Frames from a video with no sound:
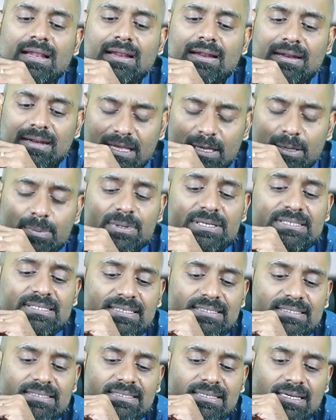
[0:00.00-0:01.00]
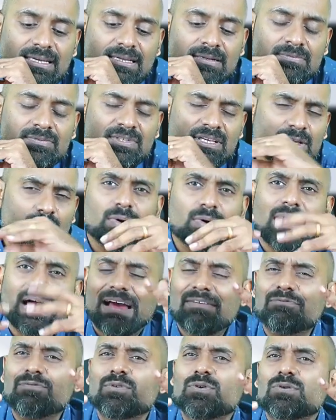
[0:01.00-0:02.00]
Leva, 16. See, you
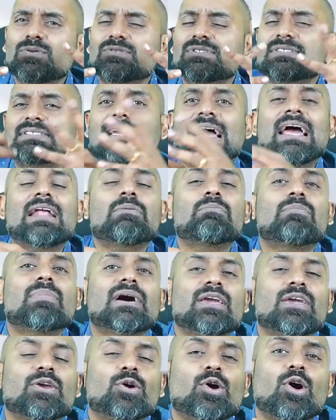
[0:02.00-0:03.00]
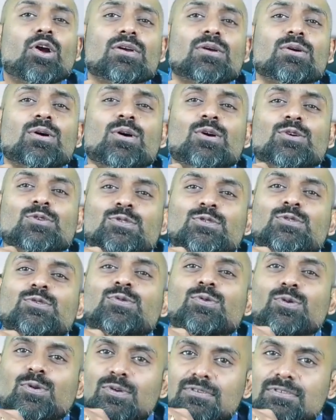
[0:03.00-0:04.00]
have to stand by your
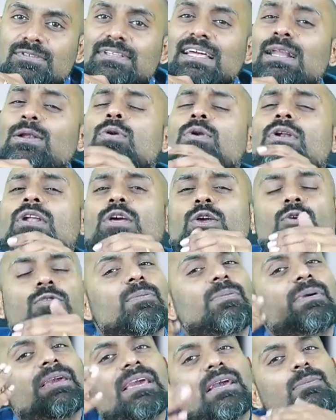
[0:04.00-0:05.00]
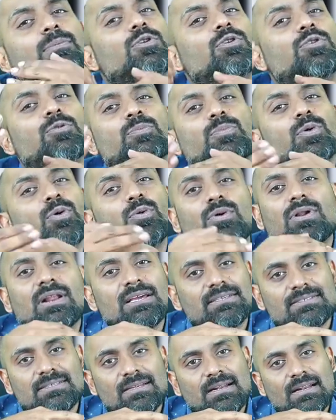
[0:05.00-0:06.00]
score. Then only you'll be able to
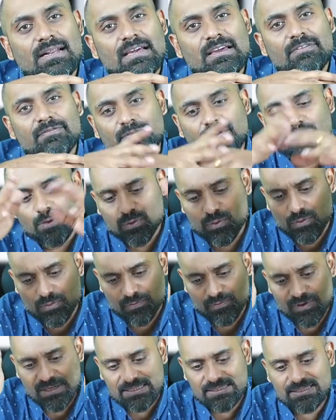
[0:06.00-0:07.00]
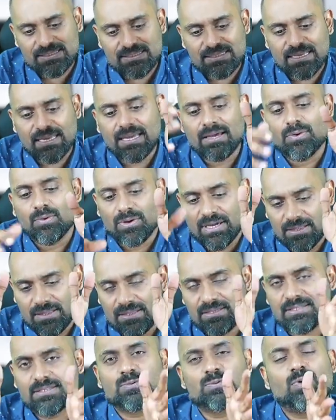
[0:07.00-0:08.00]
progress it. You first say, okay,
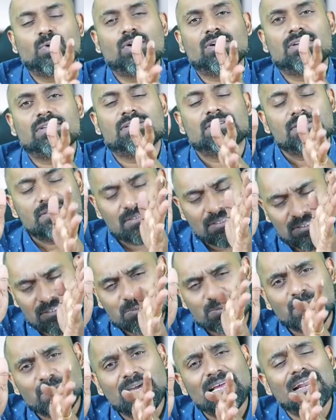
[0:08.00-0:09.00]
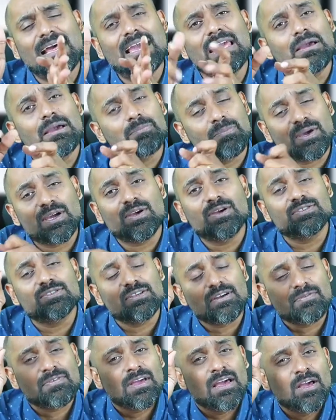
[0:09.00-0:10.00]
this is what it is, this is where I am, because
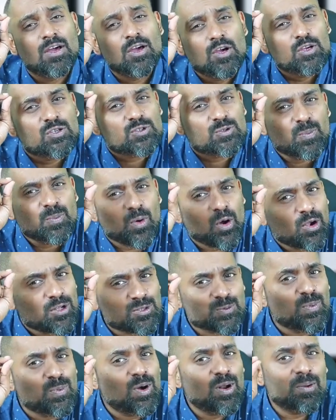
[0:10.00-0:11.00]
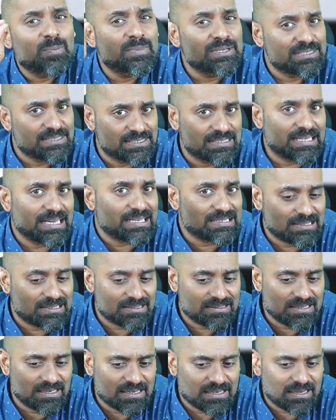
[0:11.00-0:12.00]
of small mistakes,
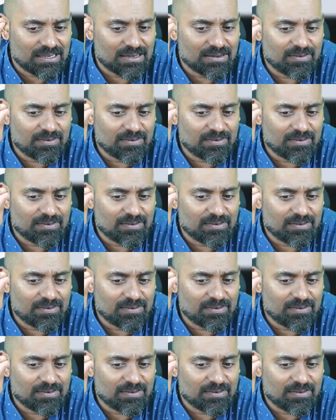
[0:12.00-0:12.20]
isn't it?